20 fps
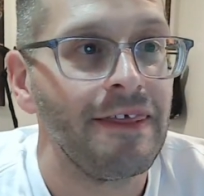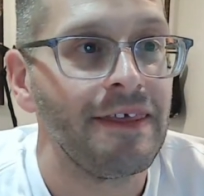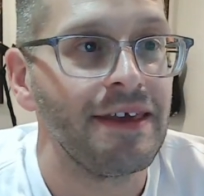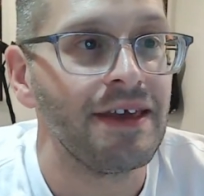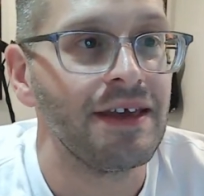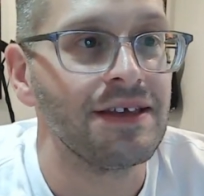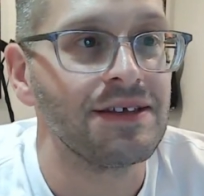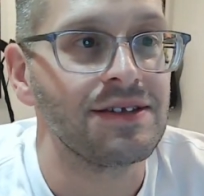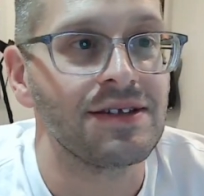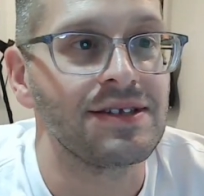
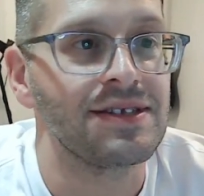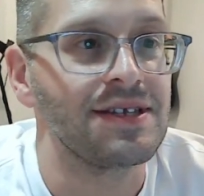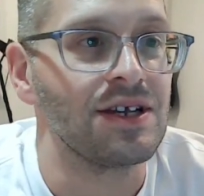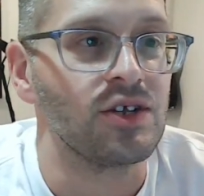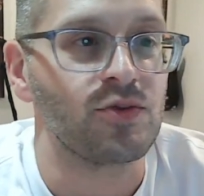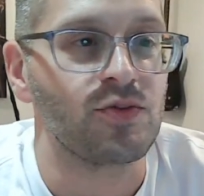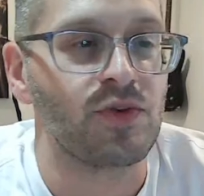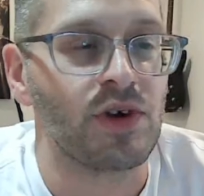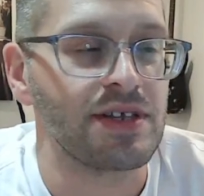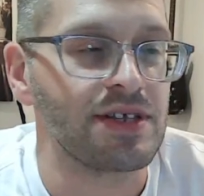is the
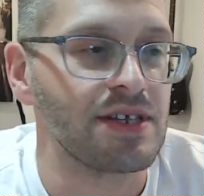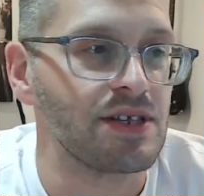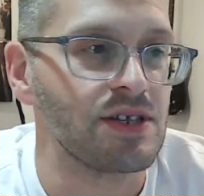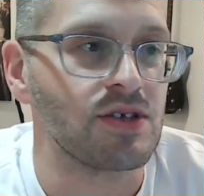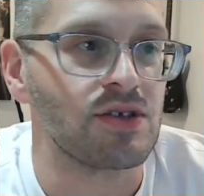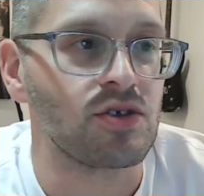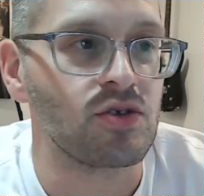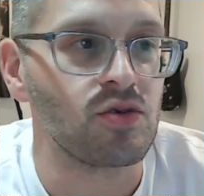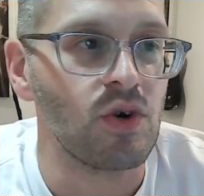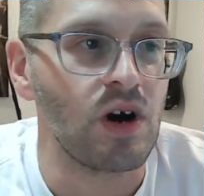sales process
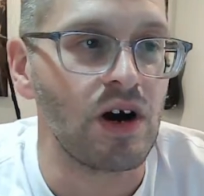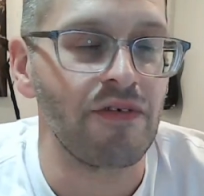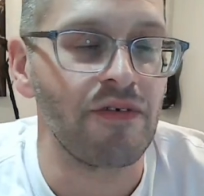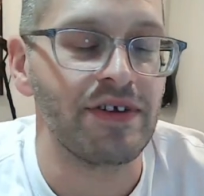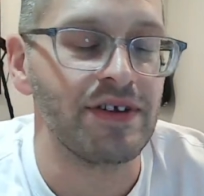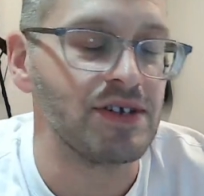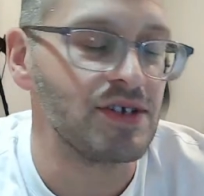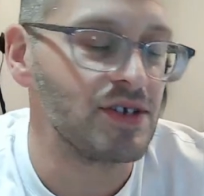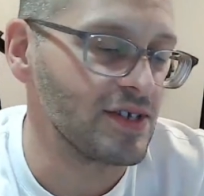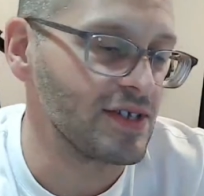is too
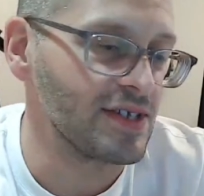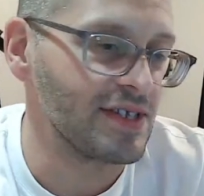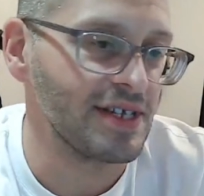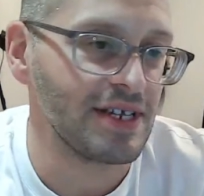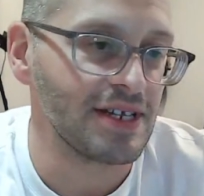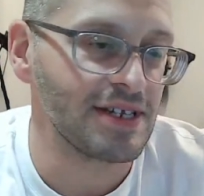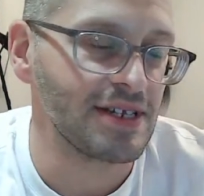often just seen